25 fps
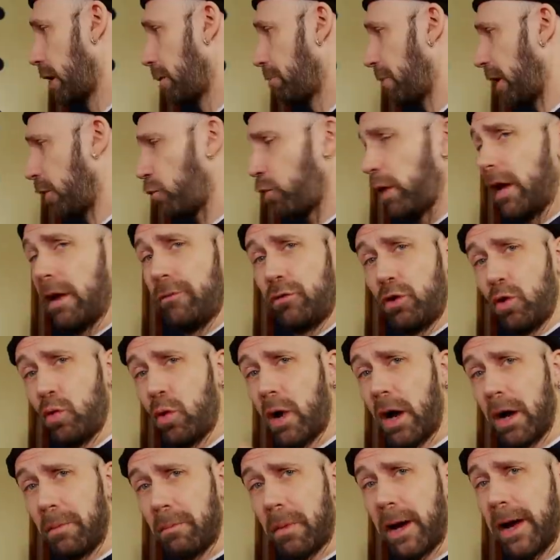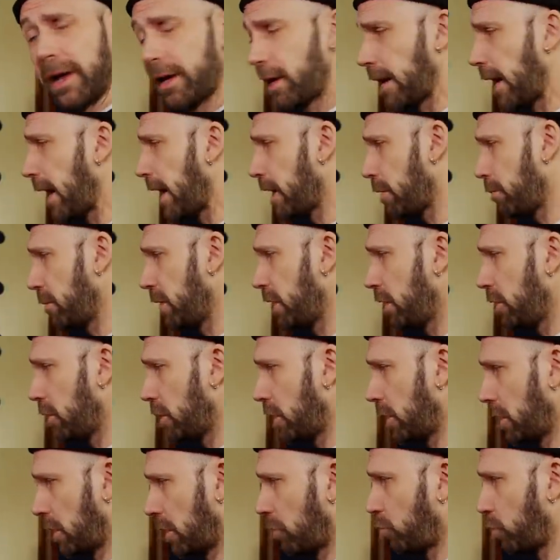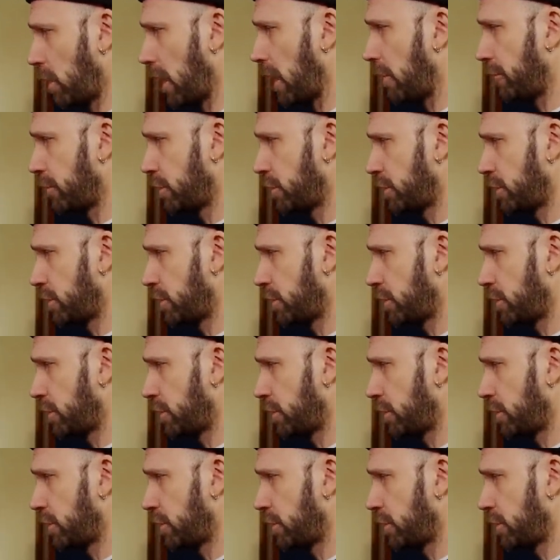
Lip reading: By the way, if you are in my academy, we have a